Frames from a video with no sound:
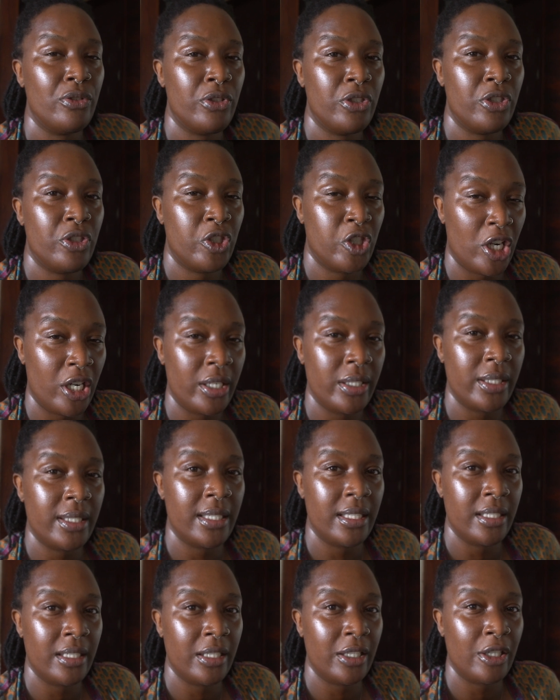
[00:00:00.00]
start
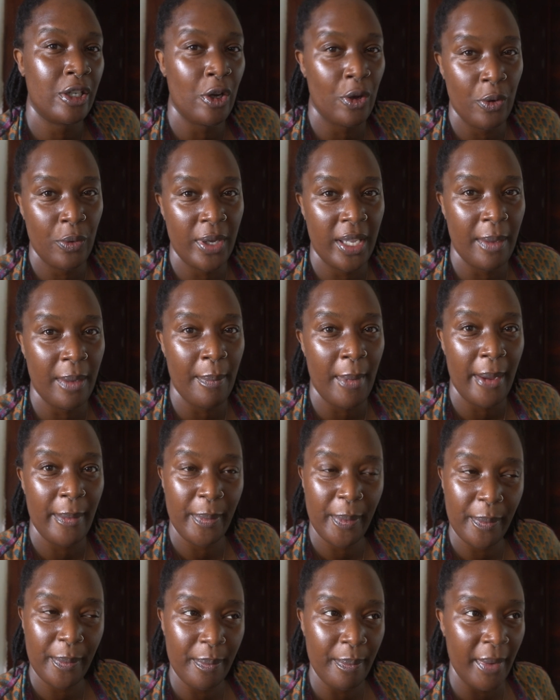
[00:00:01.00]
to go get my
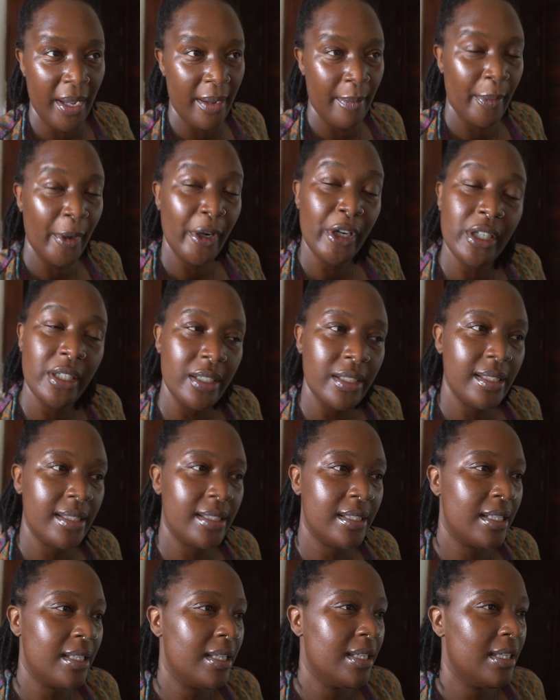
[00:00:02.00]
my
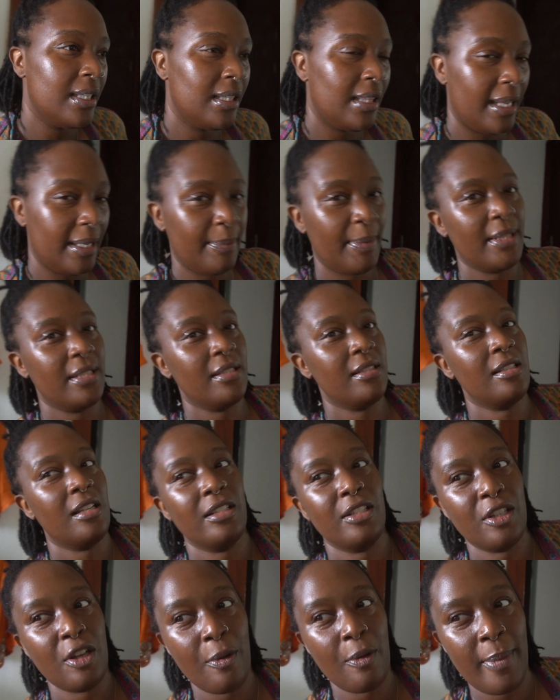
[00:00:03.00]
purse, like about to start
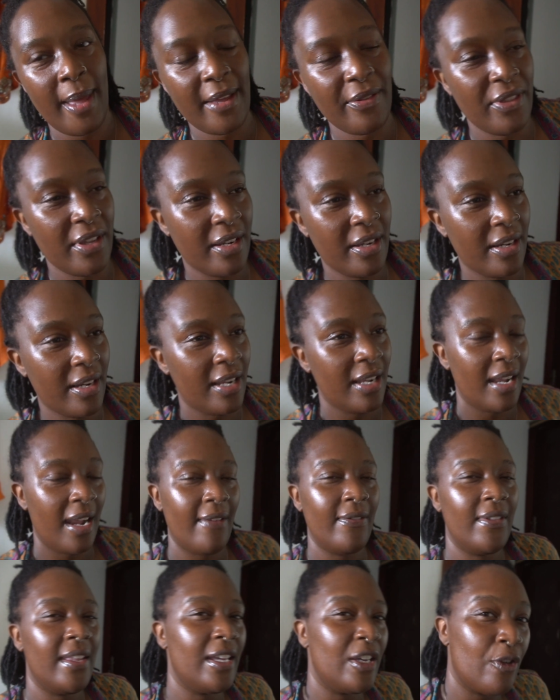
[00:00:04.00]
to go back there.
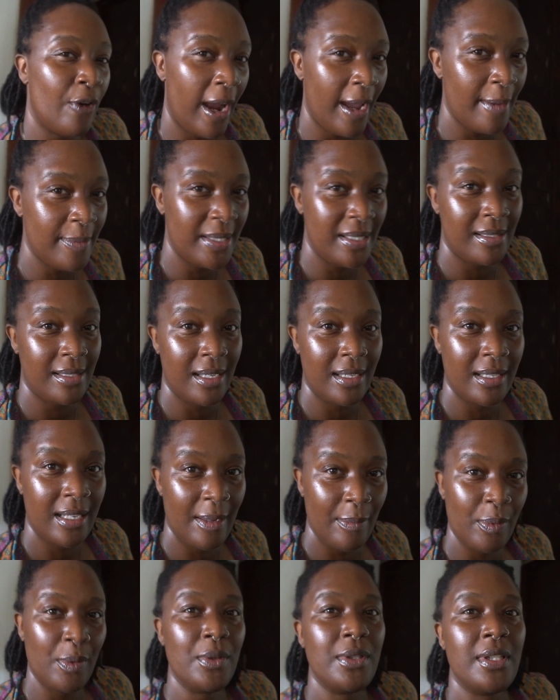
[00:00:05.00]
And he grabs his gun. He
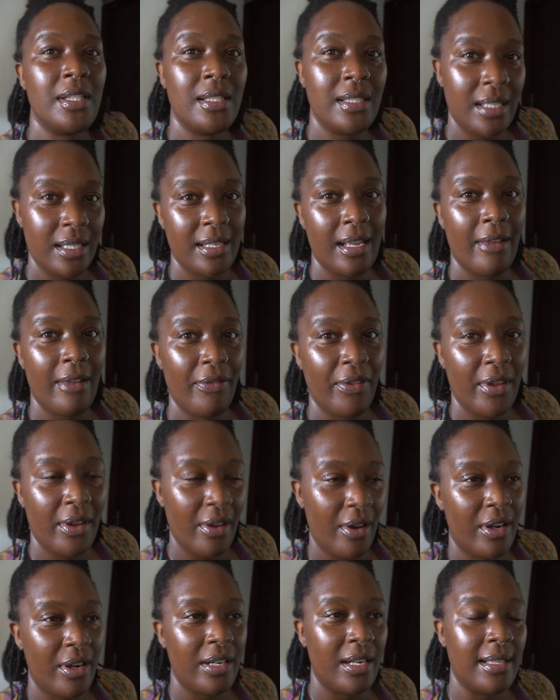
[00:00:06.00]
pulls his gun out the
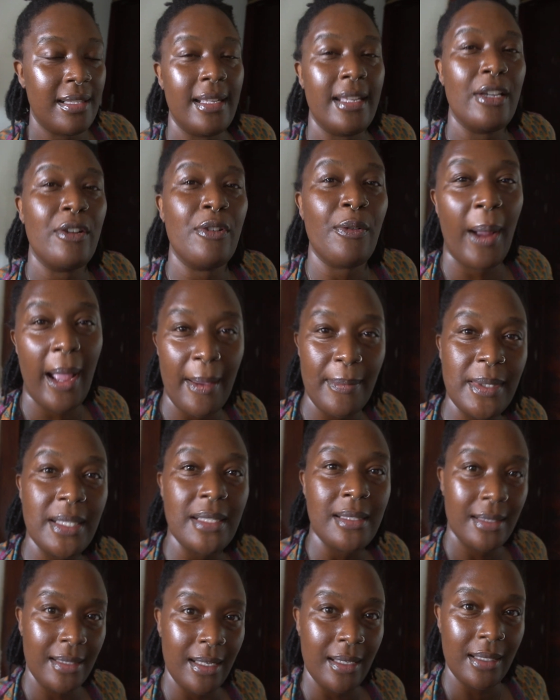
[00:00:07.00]
harness and he grabs
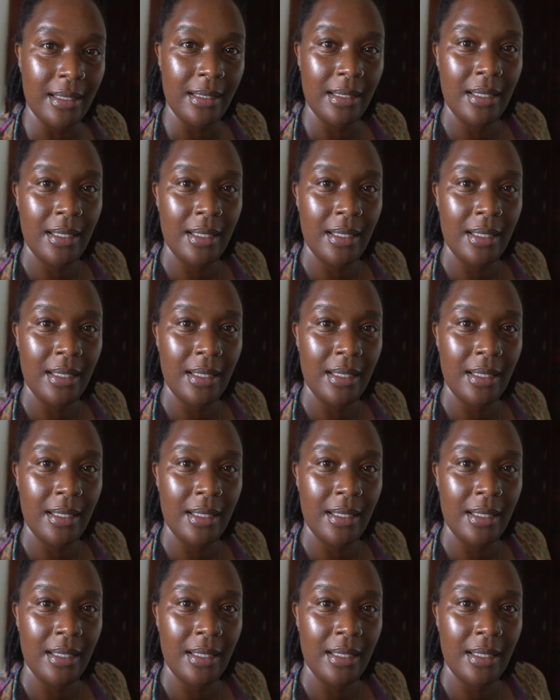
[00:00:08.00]
his gun.